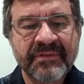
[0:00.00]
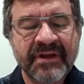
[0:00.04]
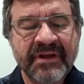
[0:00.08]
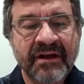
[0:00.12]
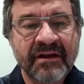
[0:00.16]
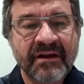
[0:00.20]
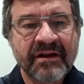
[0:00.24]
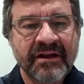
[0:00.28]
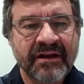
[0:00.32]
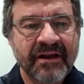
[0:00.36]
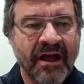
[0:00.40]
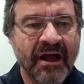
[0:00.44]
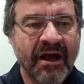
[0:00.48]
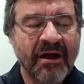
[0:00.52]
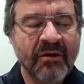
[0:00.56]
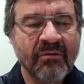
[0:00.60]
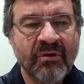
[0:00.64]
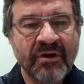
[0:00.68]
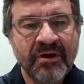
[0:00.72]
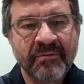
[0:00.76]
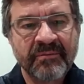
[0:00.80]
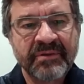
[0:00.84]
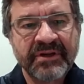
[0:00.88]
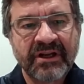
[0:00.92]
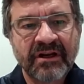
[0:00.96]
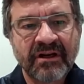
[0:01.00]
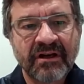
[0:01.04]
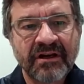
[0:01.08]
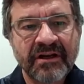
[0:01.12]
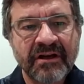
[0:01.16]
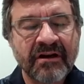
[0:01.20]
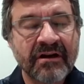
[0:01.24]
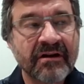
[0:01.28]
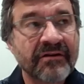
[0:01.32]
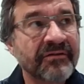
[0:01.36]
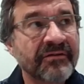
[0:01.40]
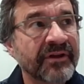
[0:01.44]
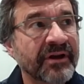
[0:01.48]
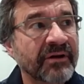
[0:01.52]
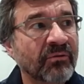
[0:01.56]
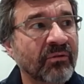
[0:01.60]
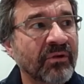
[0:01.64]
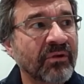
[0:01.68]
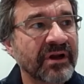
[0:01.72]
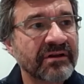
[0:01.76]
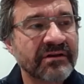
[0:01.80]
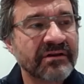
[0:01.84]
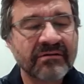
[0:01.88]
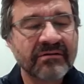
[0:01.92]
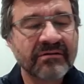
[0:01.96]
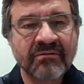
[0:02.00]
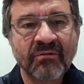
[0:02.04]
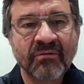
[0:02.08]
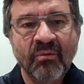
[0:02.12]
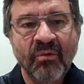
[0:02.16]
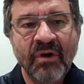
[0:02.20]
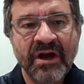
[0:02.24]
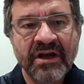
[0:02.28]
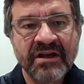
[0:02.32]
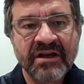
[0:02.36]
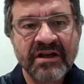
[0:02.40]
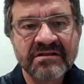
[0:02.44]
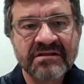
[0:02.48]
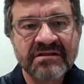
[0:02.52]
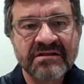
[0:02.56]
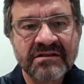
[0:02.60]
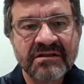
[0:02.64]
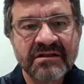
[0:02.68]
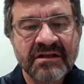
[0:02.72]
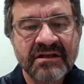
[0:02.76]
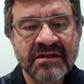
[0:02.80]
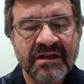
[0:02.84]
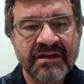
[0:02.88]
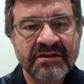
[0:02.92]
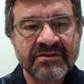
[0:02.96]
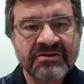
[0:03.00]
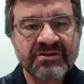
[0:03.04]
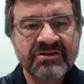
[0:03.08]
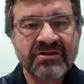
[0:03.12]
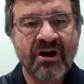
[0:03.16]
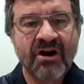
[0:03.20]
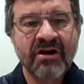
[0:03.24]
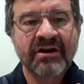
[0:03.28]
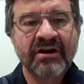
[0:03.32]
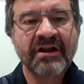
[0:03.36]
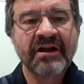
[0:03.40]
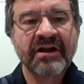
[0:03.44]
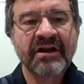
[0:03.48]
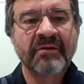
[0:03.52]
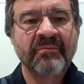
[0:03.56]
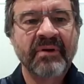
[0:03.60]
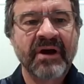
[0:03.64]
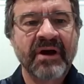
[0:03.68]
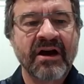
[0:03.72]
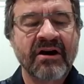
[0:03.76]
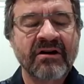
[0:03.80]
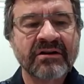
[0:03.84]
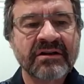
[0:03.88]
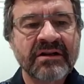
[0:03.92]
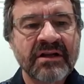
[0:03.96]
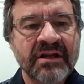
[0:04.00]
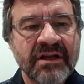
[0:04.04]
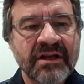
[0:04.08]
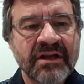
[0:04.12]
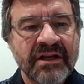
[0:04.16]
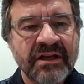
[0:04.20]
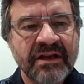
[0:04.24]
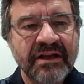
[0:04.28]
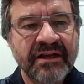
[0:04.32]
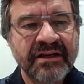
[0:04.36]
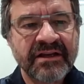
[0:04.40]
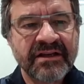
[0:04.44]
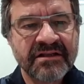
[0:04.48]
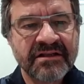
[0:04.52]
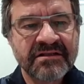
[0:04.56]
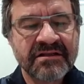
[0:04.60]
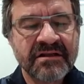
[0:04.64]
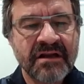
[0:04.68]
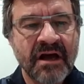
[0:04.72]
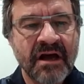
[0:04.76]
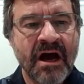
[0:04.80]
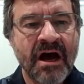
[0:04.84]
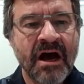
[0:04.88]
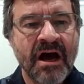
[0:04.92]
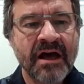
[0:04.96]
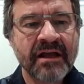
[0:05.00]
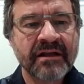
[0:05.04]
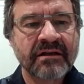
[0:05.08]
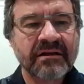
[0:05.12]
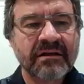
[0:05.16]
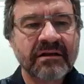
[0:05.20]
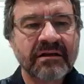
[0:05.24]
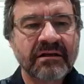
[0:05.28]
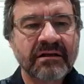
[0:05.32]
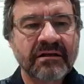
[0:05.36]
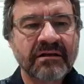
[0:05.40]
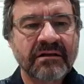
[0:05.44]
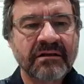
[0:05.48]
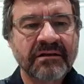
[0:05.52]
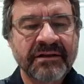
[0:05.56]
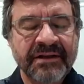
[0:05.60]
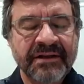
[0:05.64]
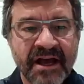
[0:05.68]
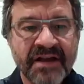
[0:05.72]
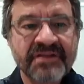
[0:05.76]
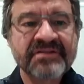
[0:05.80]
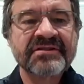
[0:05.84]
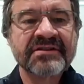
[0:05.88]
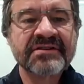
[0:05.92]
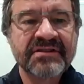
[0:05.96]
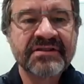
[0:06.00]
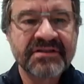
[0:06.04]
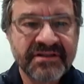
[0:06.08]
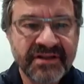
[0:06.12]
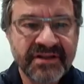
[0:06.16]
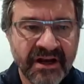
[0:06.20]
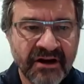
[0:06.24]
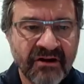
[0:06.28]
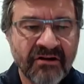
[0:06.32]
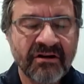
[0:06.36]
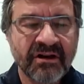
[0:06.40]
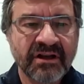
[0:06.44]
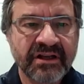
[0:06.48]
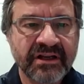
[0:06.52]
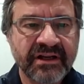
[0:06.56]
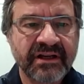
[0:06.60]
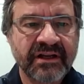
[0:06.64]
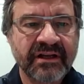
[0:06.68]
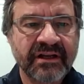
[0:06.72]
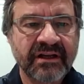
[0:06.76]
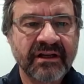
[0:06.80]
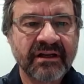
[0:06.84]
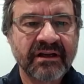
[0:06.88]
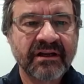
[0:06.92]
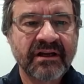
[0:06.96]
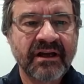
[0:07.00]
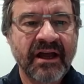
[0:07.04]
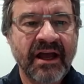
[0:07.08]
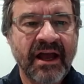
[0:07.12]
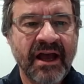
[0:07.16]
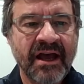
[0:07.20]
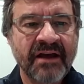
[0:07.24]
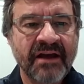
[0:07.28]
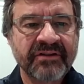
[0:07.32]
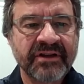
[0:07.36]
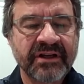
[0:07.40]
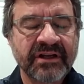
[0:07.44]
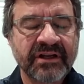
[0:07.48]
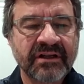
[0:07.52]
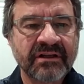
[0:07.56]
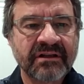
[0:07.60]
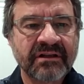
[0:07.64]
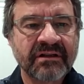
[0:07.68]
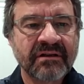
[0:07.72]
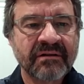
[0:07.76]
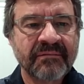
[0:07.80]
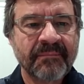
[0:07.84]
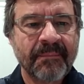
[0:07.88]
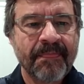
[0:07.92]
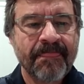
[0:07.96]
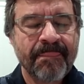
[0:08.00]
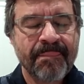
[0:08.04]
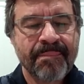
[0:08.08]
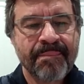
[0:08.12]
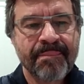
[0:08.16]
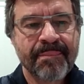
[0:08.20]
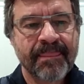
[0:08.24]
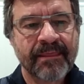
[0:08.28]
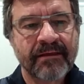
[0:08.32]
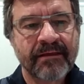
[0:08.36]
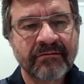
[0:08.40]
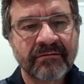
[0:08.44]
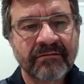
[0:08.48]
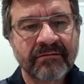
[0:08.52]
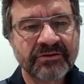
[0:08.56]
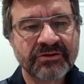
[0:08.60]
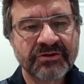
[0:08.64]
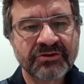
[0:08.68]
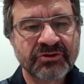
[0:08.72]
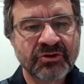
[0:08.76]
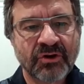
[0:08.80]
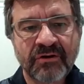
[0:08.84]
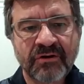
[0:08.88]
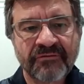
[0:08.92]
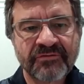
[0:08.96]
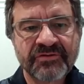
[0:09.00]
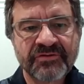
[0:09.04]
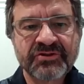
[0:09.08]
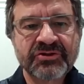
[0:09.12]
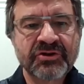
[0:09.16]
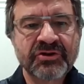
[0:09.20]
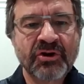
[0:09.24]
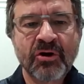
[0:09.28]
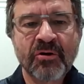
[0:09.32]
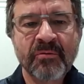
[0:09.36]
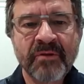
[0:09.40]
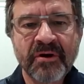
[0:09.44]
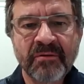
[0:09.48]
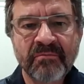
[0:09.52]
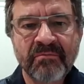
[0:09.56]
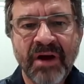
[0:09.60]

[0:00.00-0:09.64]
Now, I want to be clear that what Wes is talking about is not necessarily having sort of sermon by